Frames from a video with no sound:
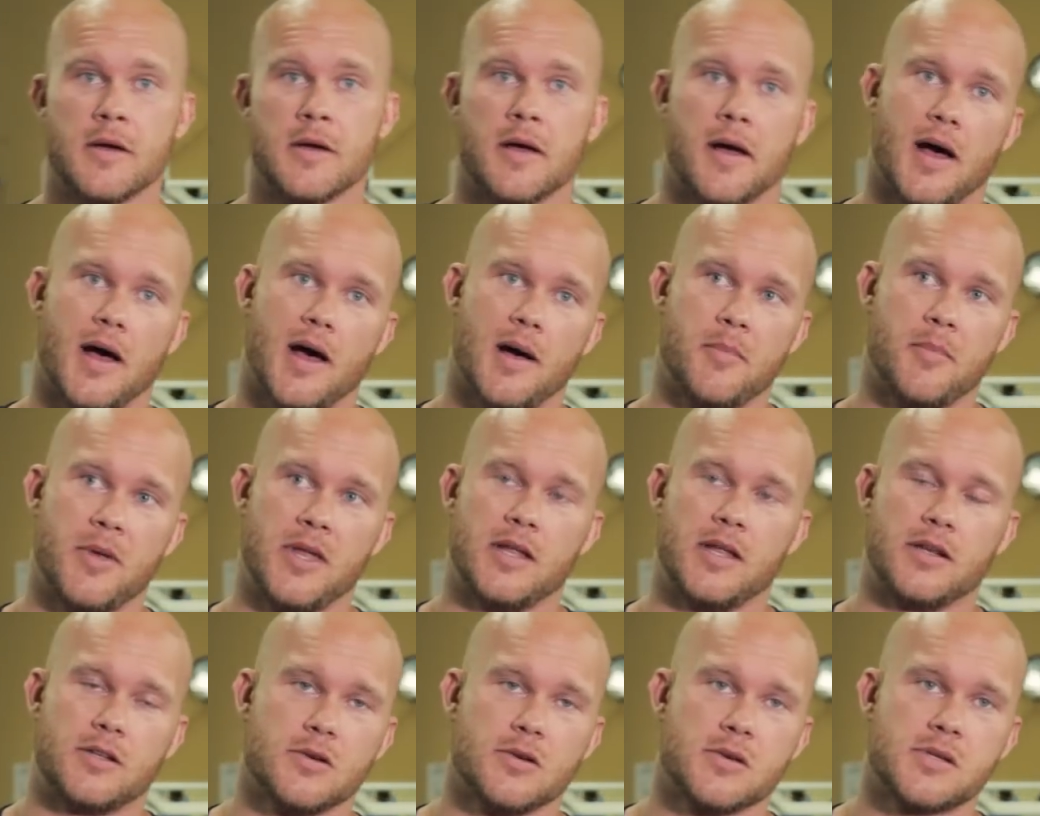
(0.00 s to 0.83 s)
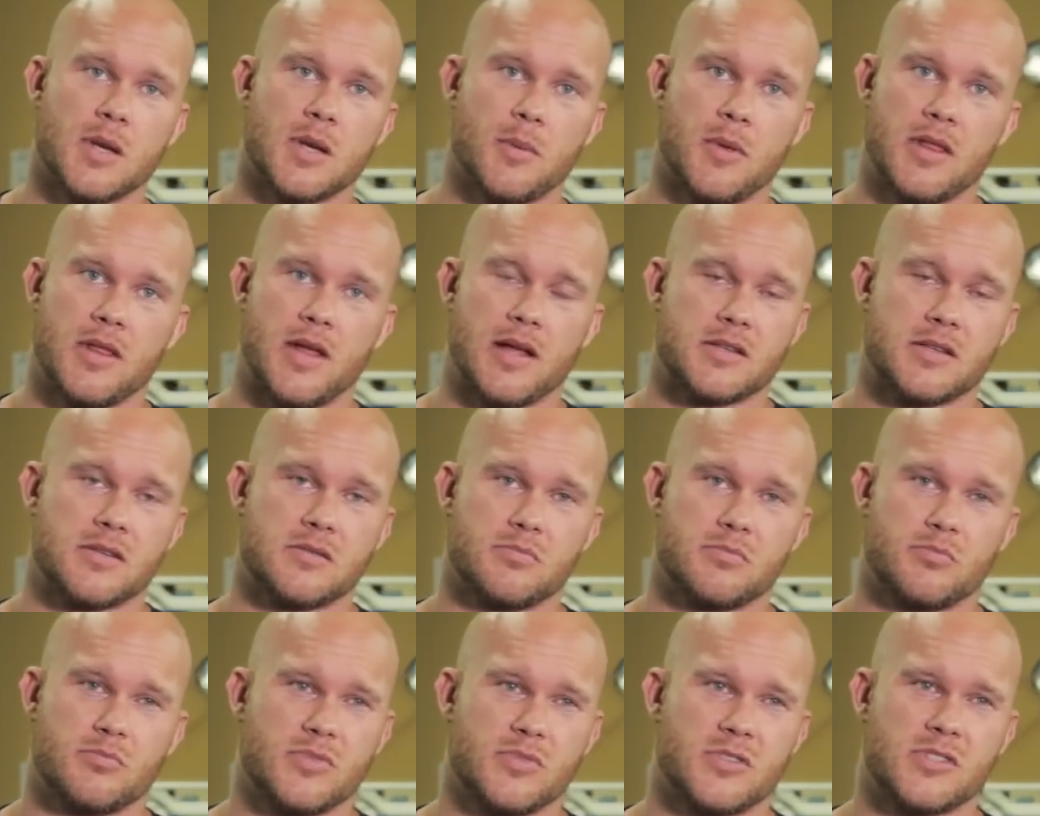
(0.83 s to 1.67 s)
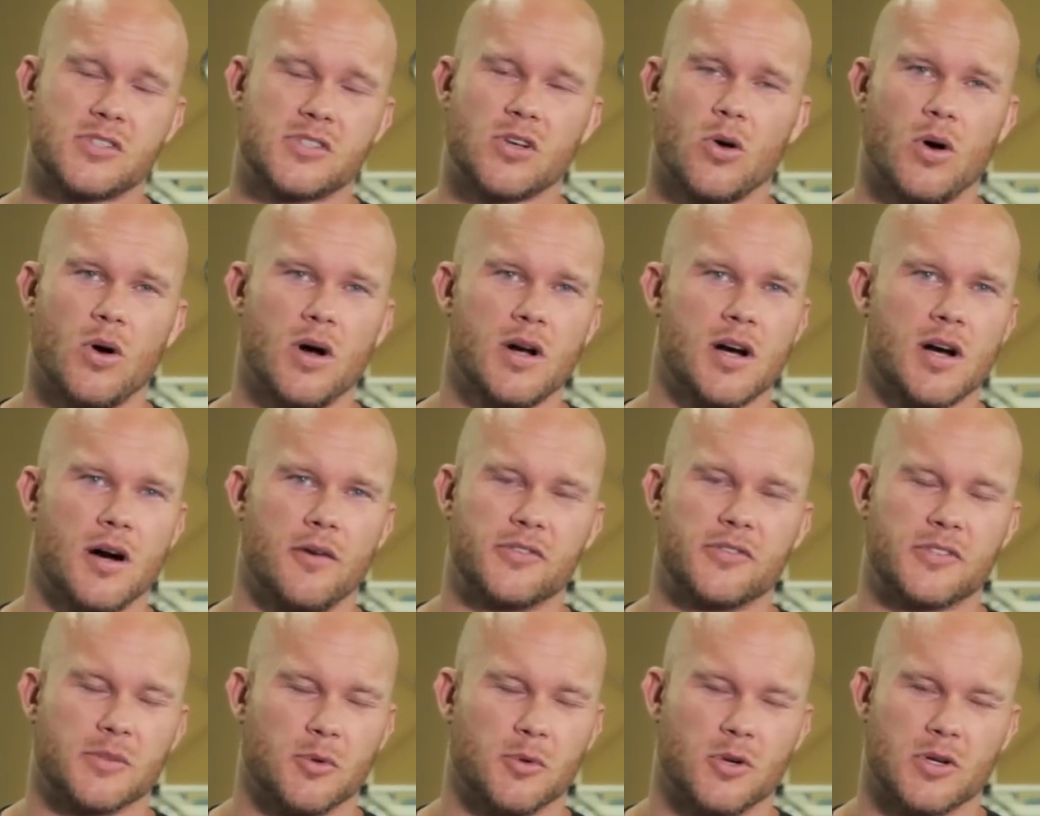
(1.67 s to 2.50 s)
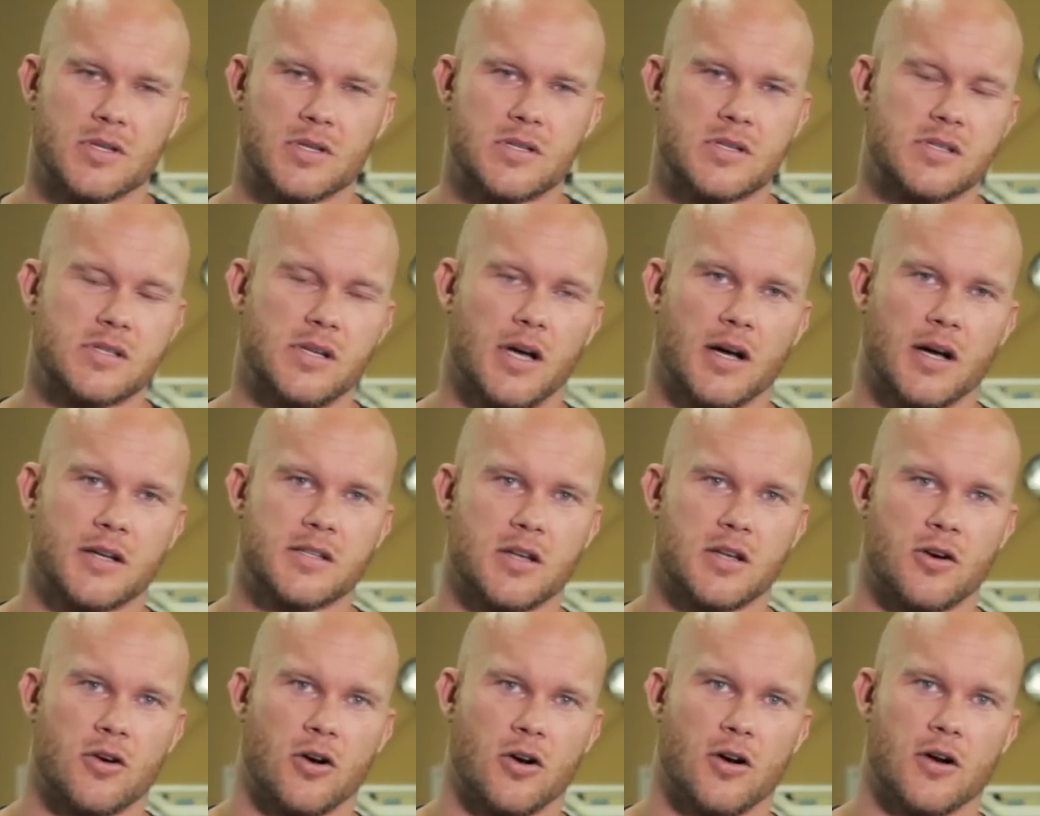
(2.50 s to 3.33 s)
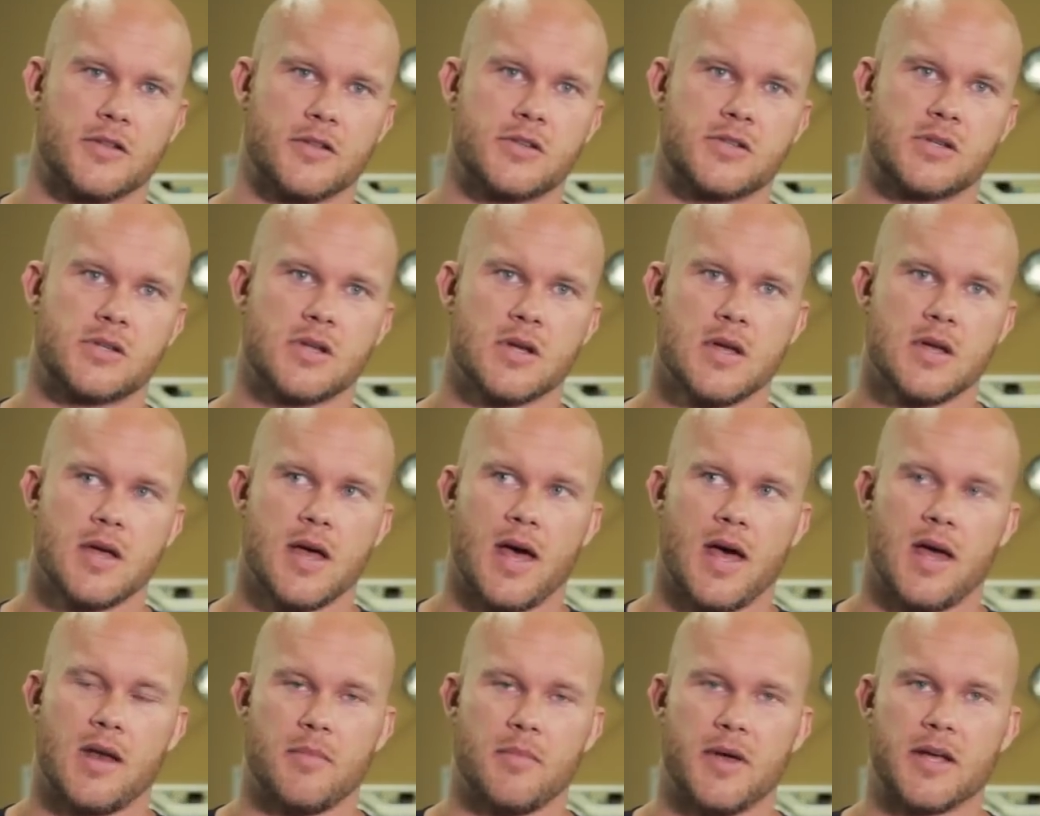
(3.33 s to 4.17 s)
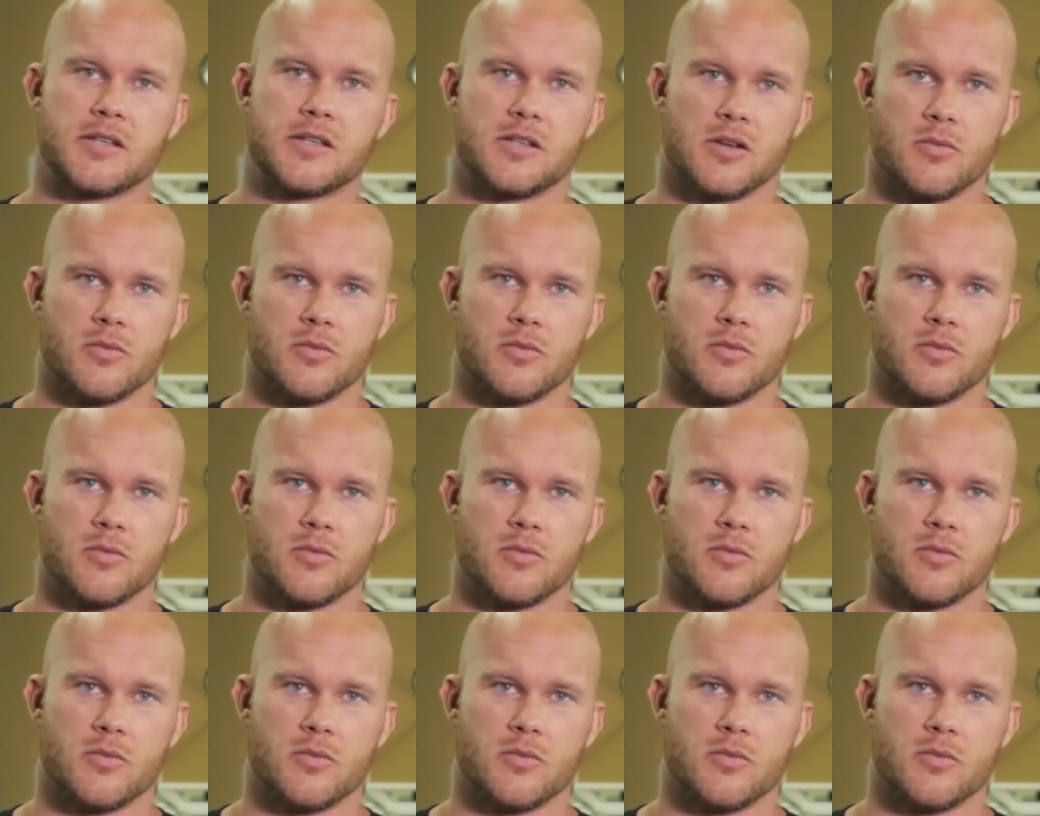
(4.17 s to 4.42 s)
Meaning do something that's so uncomfortable, it sucks, it hurts, and it makes you a